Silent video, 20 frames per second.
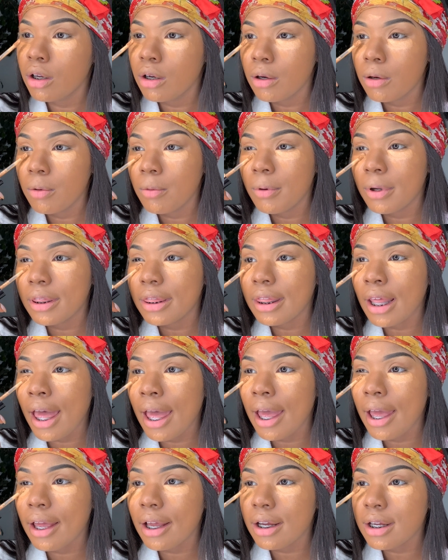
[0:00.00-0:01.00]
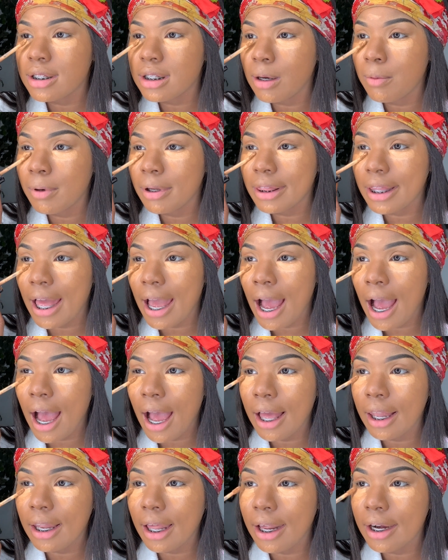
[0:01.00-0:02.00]
with that, because I want that
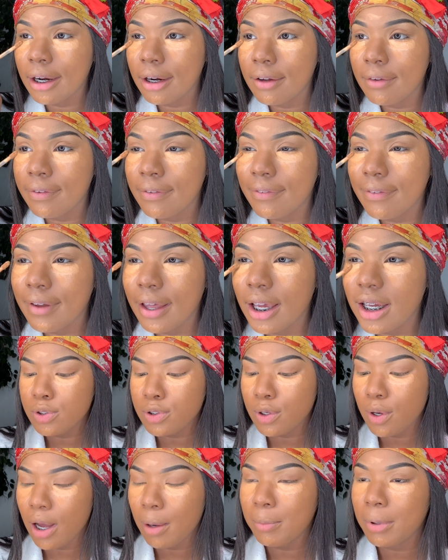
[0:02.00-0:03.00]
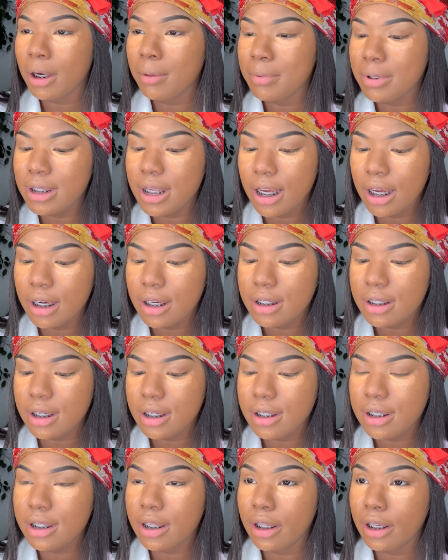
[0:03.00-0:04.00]
highlighted effect. So I'm going to be taking this
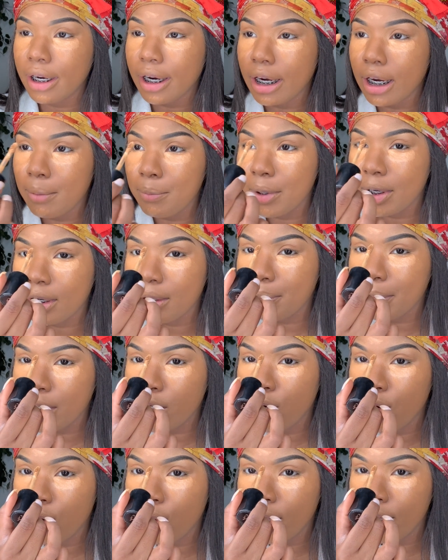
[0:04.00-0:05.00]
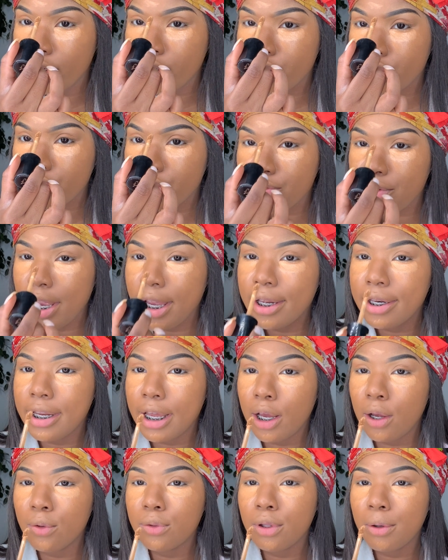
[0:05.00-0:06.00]
concealer and I'm going to be going straight
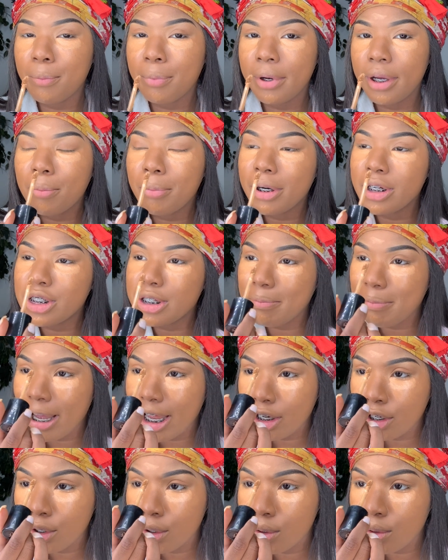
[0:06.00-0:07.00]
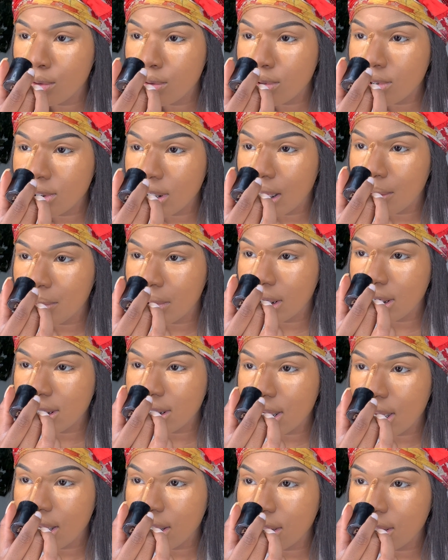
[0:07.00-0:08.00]
down the bridge of my nose. So I'm going to
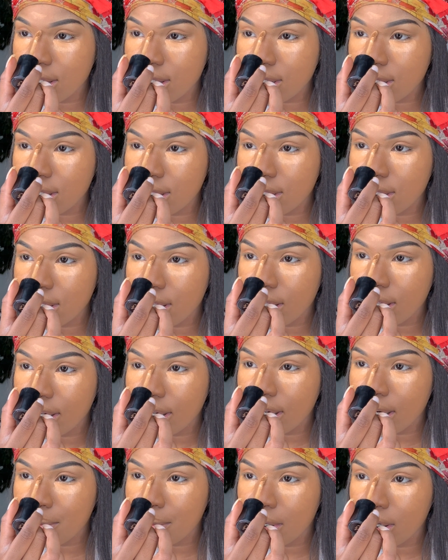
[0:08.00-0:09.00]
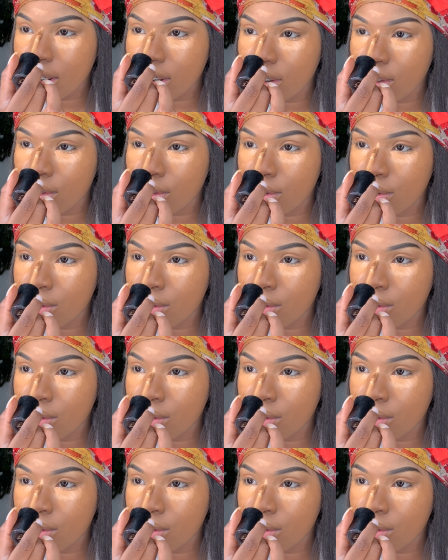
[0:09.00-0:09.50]
take this concealer and I'm going to go